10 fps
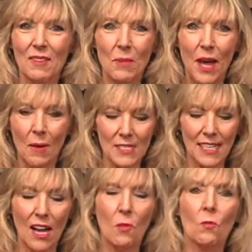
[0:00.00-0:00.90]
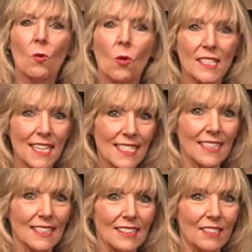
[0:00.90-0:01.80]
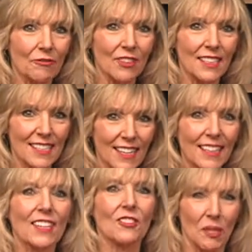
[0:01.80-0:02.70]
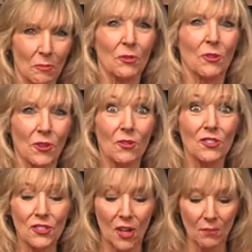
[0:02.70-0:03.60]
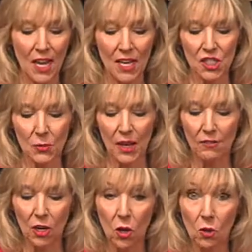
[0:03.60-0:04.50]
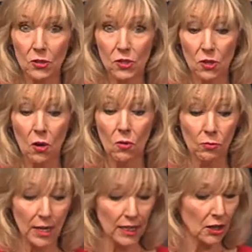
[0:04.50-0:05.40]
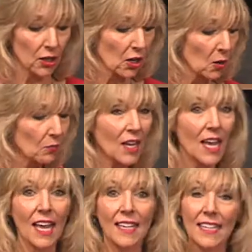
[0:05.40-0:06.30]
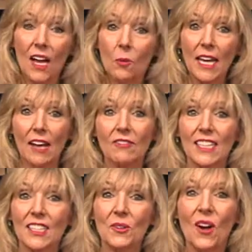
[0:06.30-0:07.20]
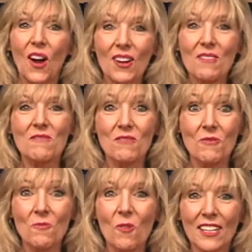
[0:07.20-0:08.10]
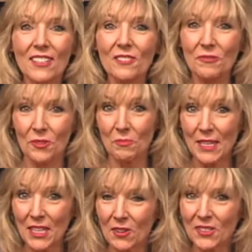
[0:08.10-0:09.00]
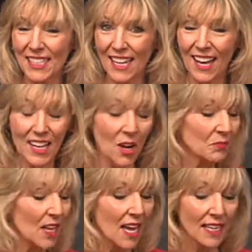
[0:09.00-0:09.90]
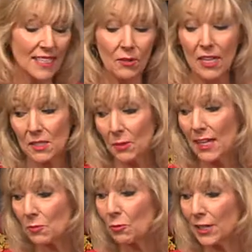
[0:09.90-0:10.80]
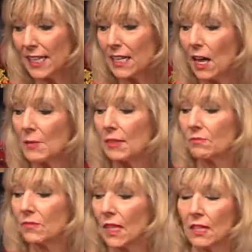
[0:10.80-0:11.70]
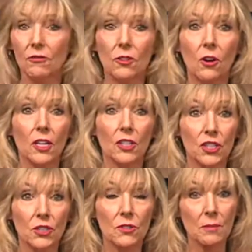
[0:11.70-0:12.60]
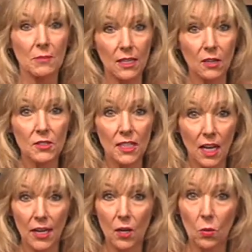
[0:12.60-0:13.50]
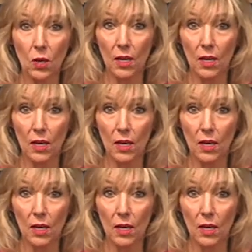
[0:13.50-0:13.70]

pops it out more. It tastes a little different. It's not like your typical coleslaw. So we have our coleslaw ready to go. And now we have to get to our wonderful Pico de Gallo. Now, it's pretty common in Florida to use a Pico de Gallo